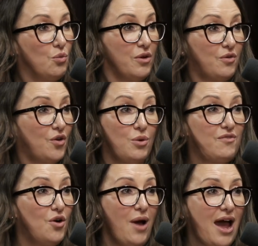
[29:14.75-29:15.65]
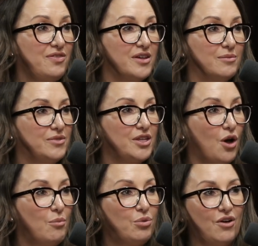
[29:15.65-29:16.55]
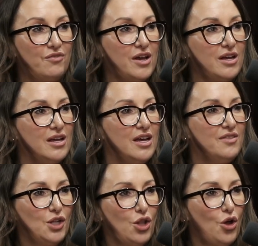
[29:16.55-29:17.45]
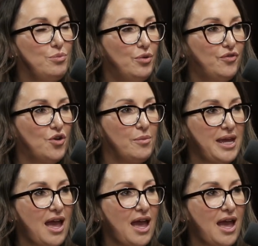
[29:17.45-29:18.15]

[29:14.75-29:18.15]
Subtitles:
We've all had them, the non-profit, the low-performing